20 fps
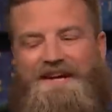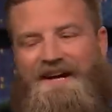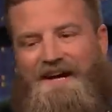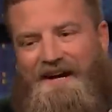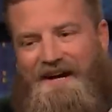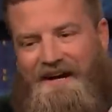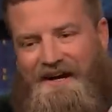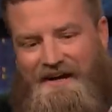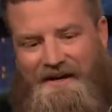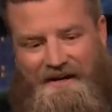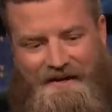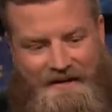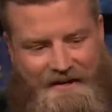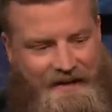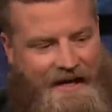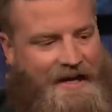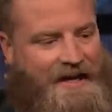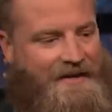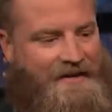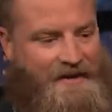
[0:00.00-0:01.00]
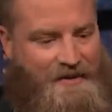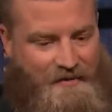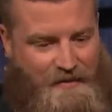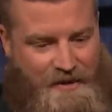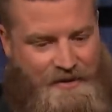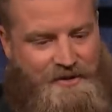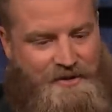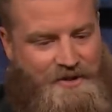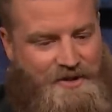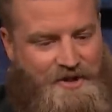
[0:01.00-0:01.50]
And then
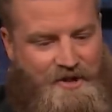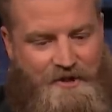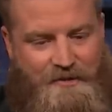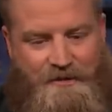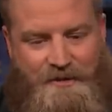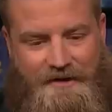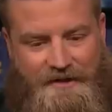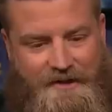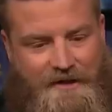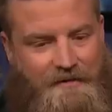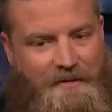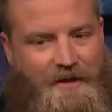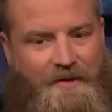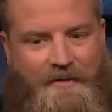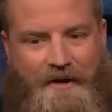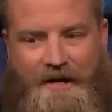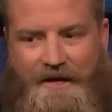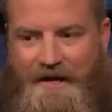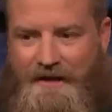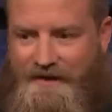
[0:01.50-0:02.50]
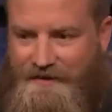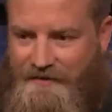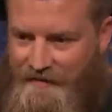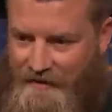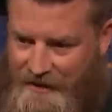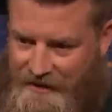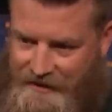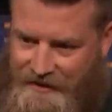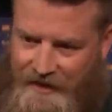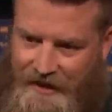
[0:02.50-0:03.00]
Richard Sherman is going to be great. He's
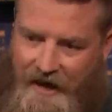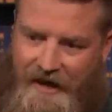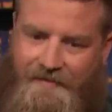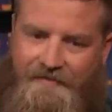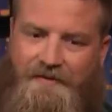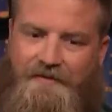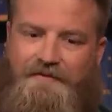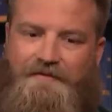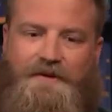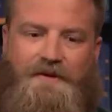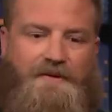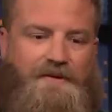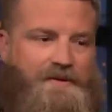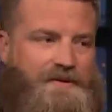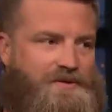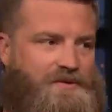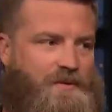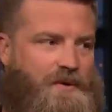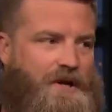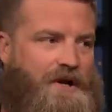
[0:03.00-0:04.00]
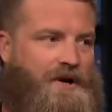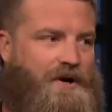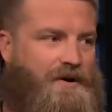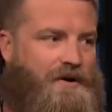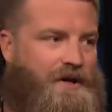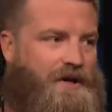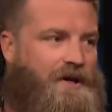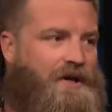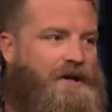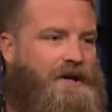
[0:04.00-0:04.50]
freshly off the field as
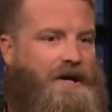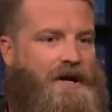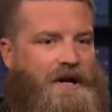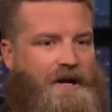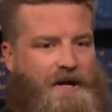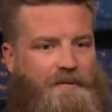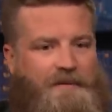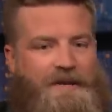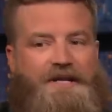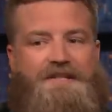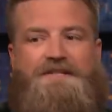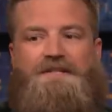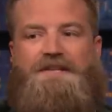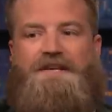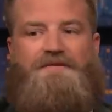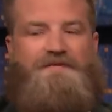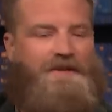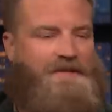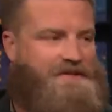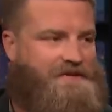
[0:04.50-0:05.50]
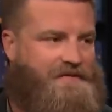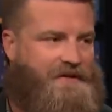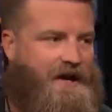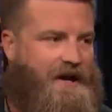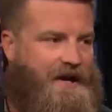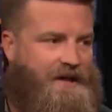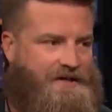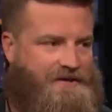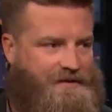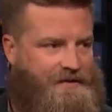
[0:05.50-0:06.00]
well. And he's a defensive
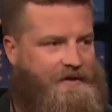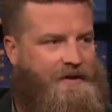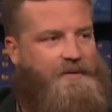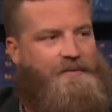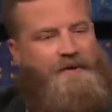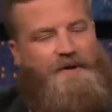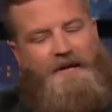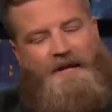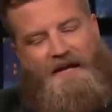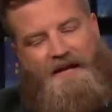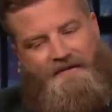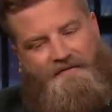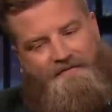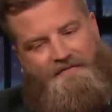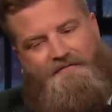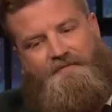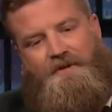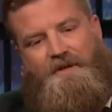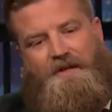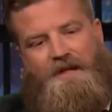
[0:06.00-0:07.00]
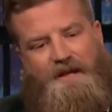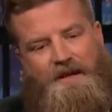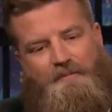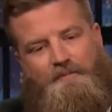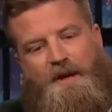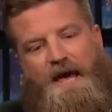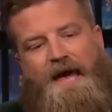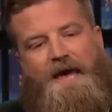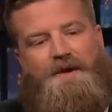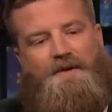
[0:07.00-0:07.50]
guy, so I think we're going to have a lot of
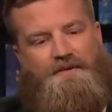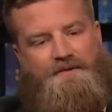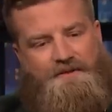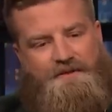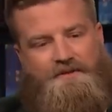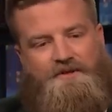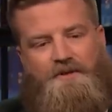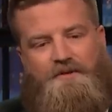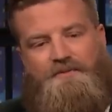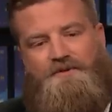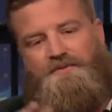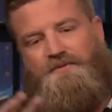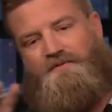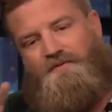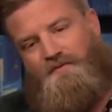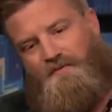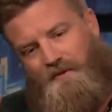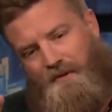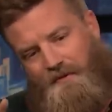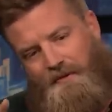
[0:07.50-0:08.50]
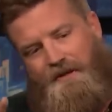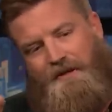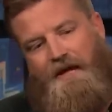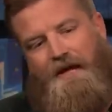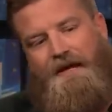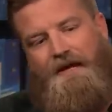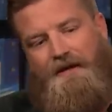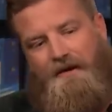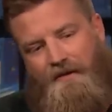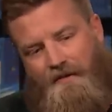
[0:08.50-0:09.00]
battles in terms of what we
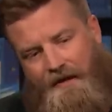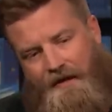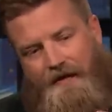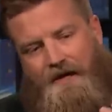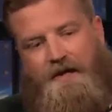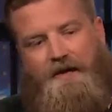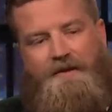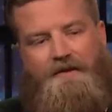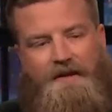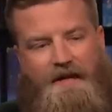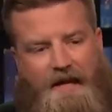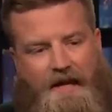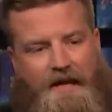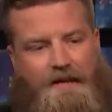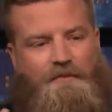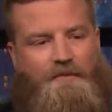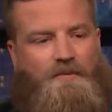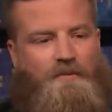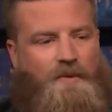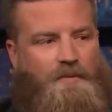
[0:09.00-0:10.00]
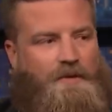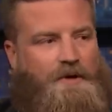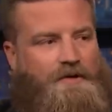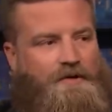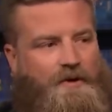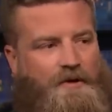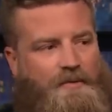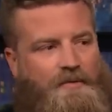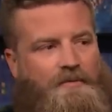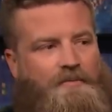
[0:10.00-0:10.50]
like going on in the game and what we
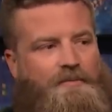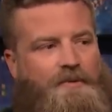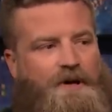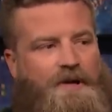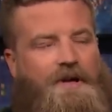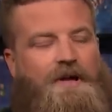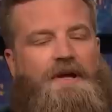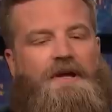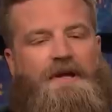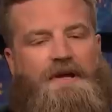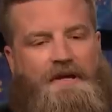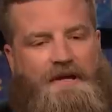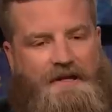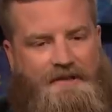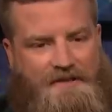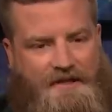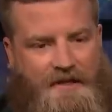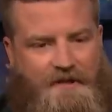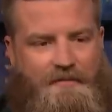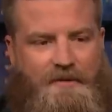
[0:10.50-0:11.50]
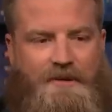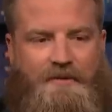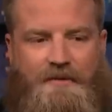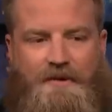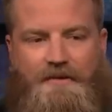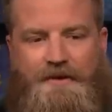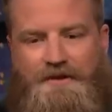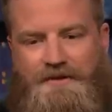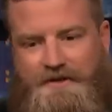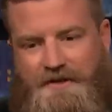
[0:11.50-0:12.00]
don't, but that's going to be
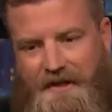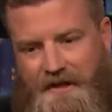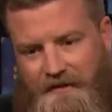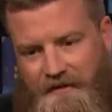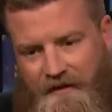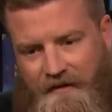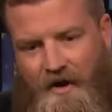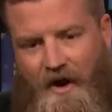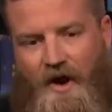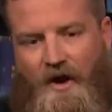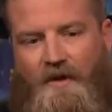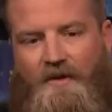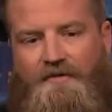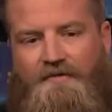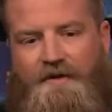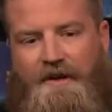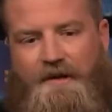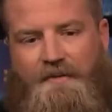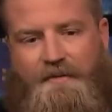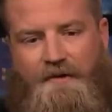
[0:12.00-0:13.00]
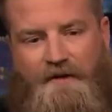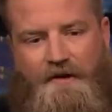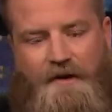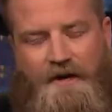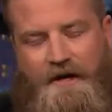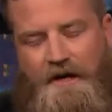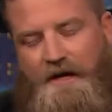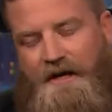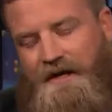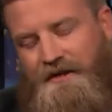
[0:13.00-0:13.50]
real interesting. And then the Hall of Famer,
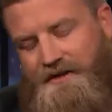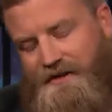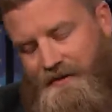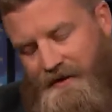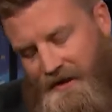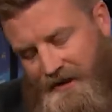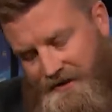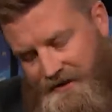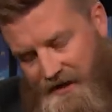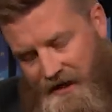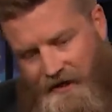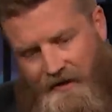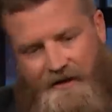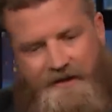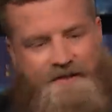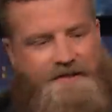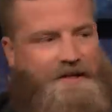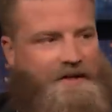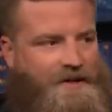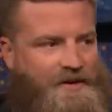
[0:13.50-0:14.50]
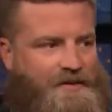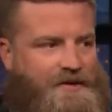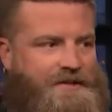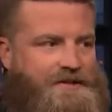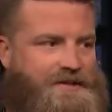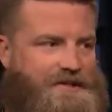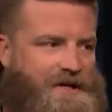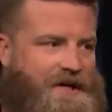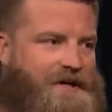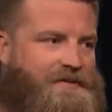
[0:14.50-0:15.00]
Tony Gonzalez and
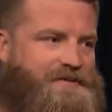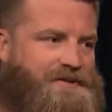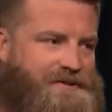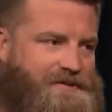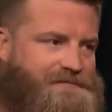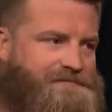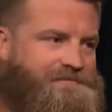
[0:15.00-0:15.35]
Carissa Thompson.